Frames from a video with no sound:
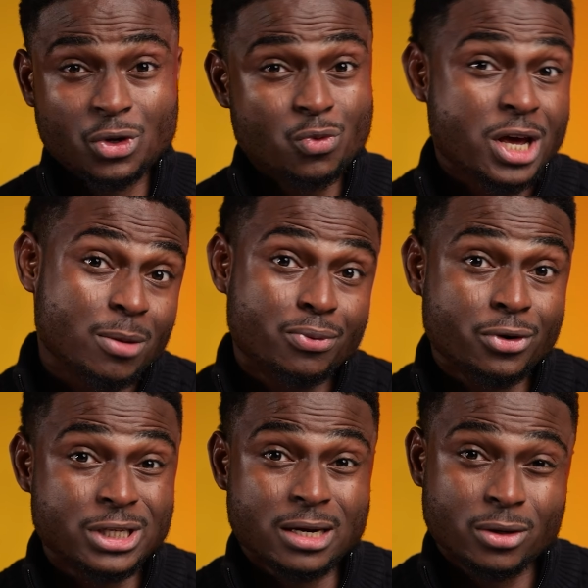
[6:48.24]
you weigh the
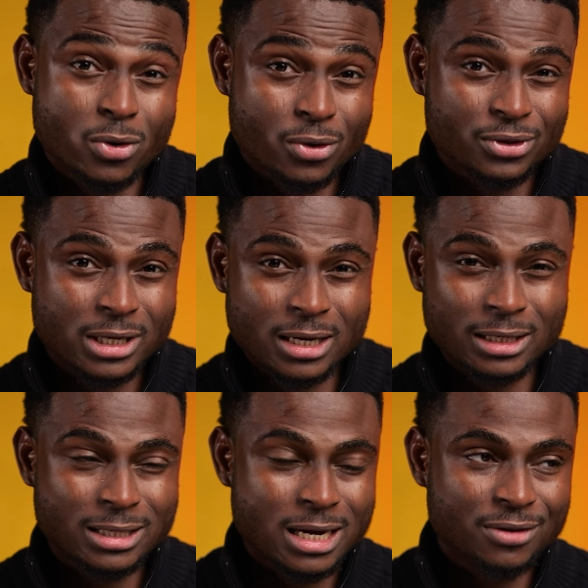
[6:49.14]
pros and the cons and
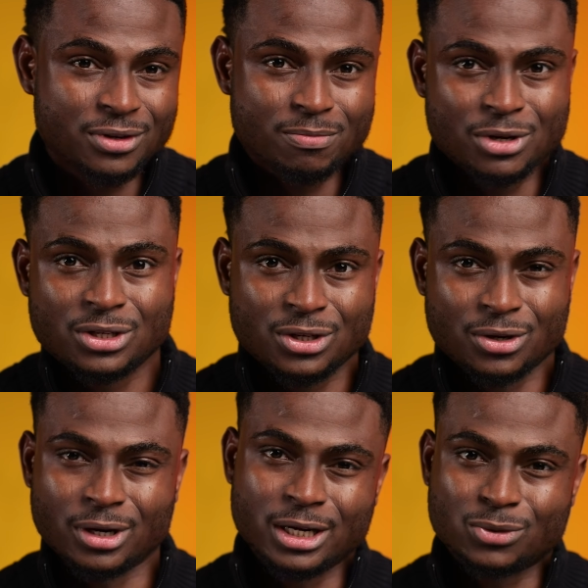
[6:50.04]
decide if it meets
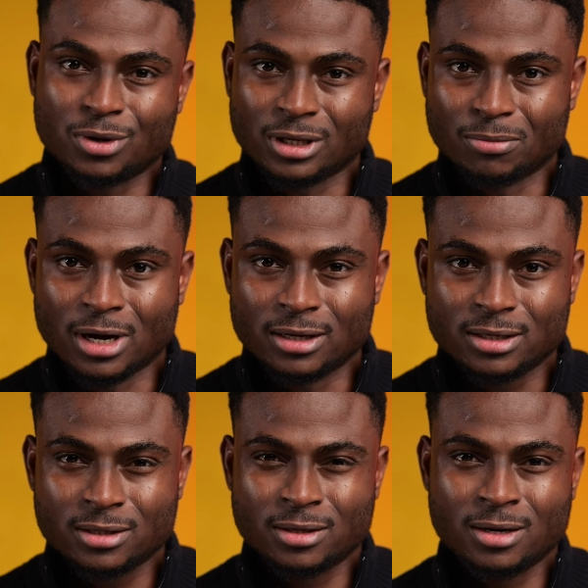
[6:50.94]
your network
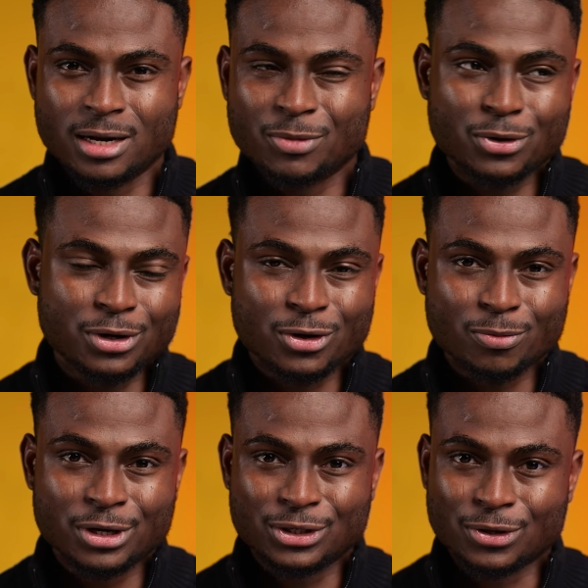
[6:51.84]
demands. Let me know in the
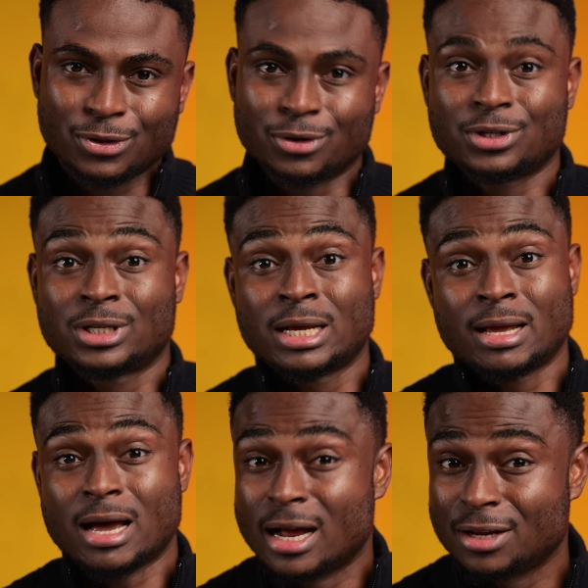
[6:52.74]
comments your thoughts,
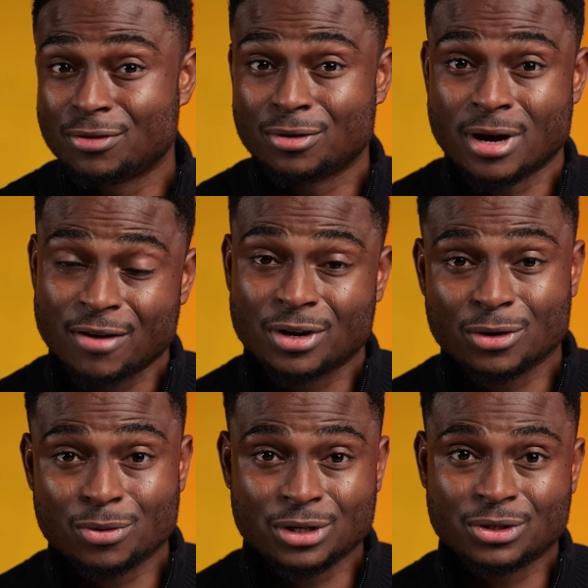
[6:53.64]
and if you have any
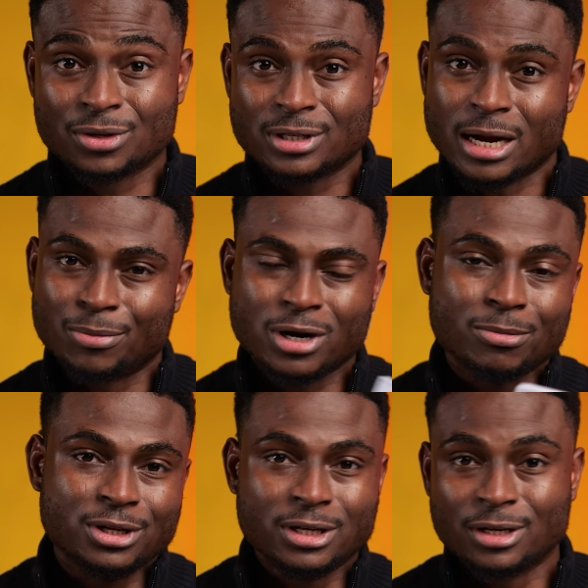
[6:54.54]
questions I
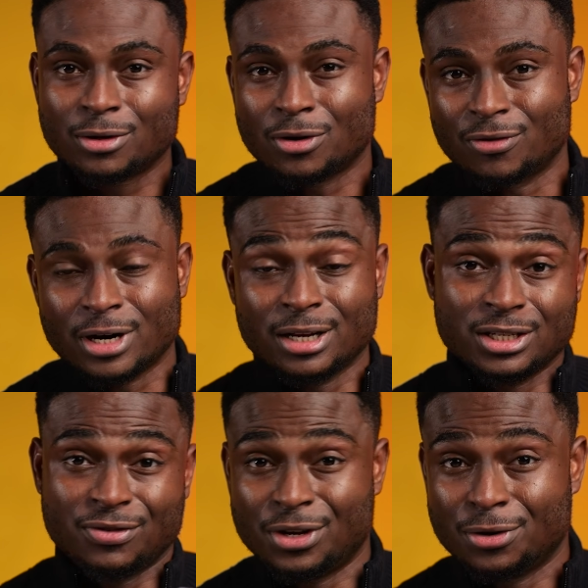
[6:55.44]
probably didn't cover in
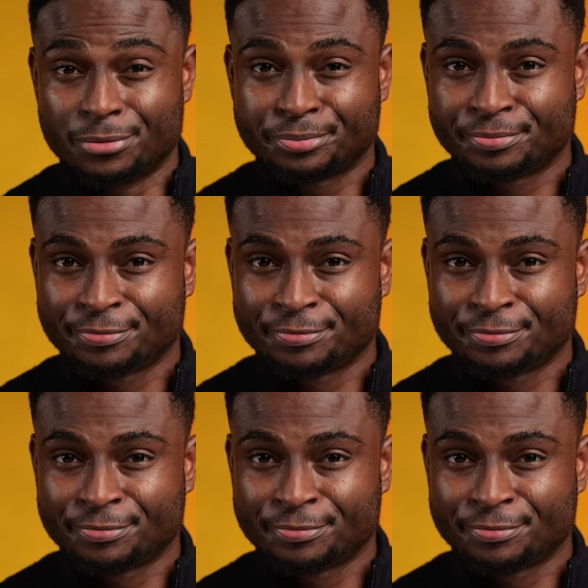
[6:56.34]
this video.